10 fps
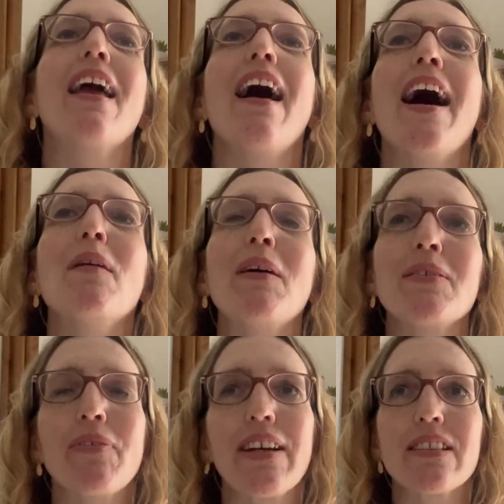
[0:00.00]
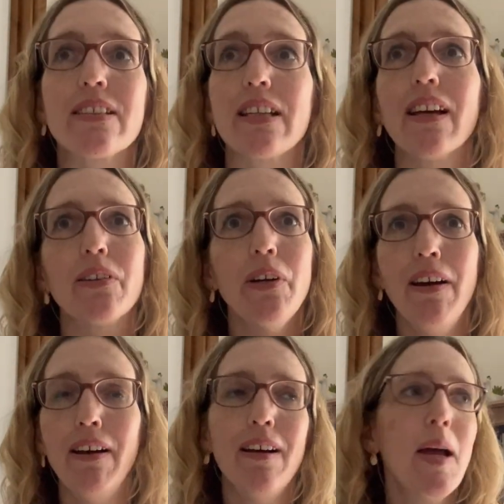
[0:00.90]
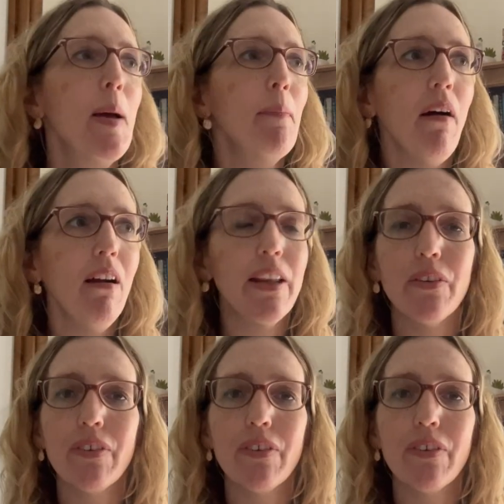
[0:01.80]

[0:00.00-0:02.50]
That was very exciting. And partly the